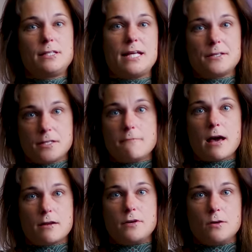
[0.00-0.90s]
take stuff
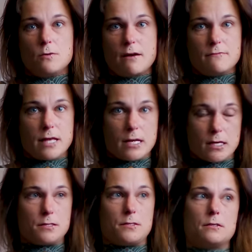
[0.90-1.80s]
out of you, whatever that
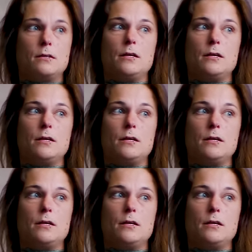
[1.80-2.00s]
is.